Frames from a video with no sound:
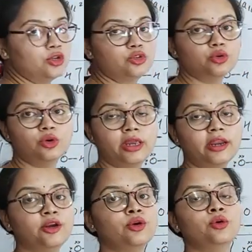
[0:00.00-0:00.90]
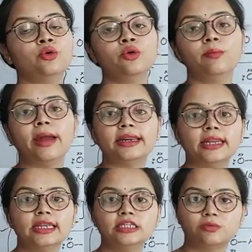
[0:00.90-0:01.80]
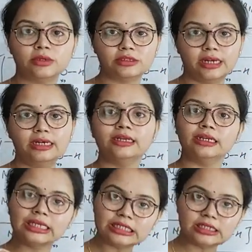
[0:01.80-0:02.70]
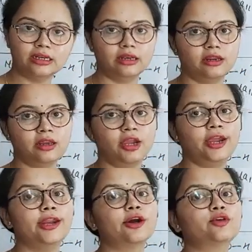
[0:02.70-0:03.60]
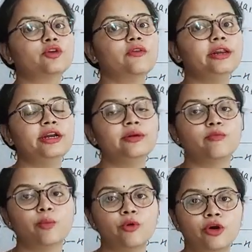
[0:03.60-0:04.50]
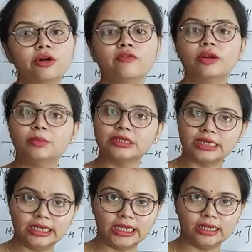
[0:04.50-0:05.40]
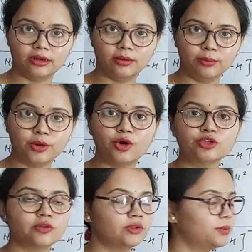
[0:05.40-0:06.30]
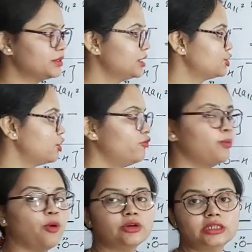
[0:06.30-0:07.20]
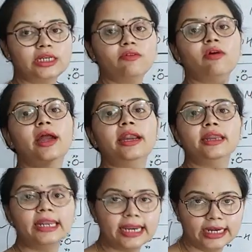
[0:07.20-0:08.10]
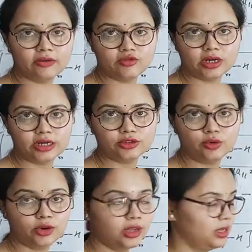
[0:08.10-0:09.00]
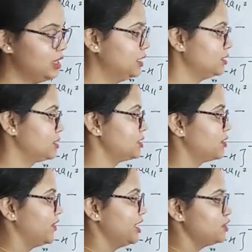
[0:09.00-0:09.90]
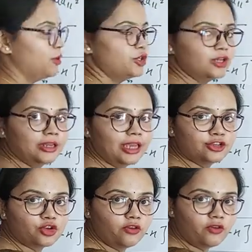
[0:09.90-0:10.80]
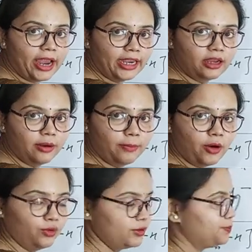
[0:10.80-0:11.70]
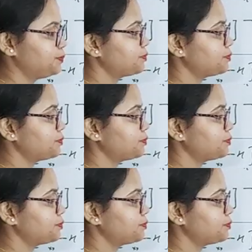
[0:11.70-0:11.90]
so here no metal is present, still electrovalent bond will present here because of the presence of positive and a negative charge. Okay, this is a very special case of ionic compound.